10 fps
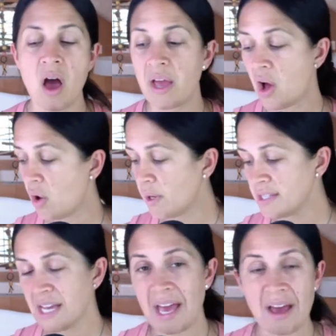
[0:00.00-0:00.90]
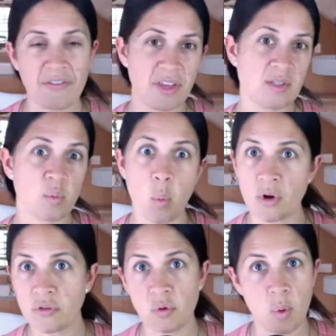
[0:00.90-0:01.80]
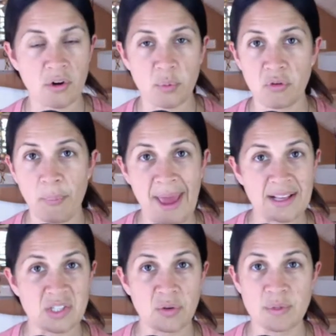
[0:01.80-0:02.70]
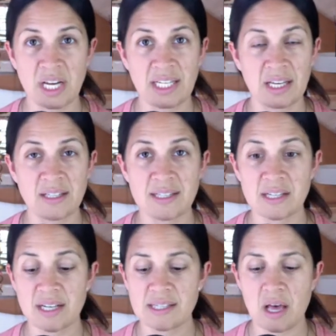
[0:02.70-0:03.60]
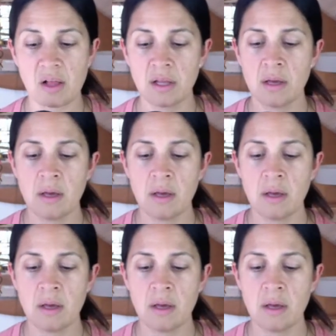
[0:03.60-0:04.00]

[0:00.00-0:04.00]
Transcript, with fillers: I always I have these wonderful waterproof pads from Tiny Undies that I sell,